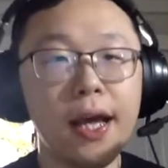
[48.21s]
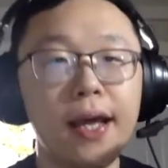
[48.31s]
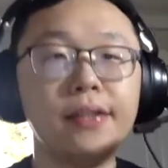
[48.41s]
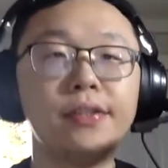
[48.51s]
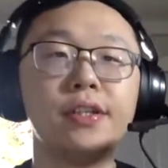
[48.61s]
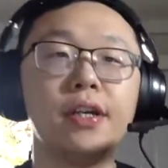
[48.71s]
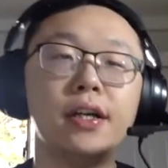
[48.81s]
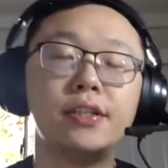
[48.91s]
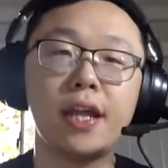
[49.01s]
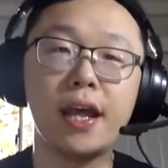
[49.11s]
and
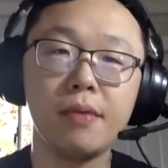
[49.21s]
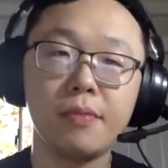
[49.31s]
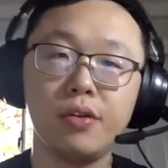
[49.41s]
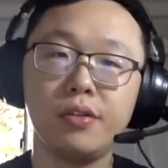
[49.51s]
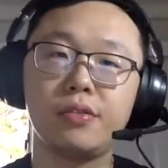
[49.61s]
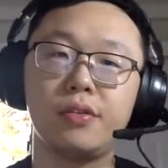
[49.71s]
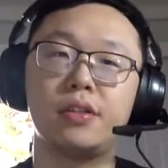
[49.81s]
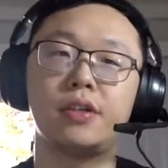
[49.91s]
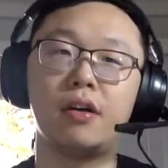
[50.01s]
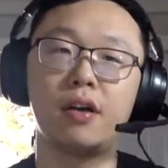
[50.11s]
today I'm going to
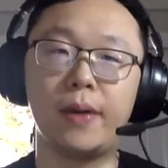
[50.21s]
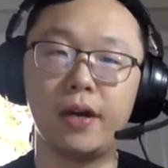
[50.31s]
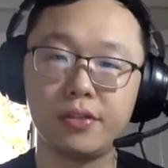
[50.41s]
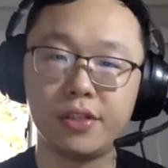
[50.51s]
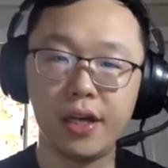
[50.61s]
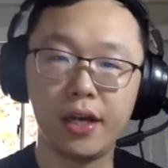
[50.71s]
talk about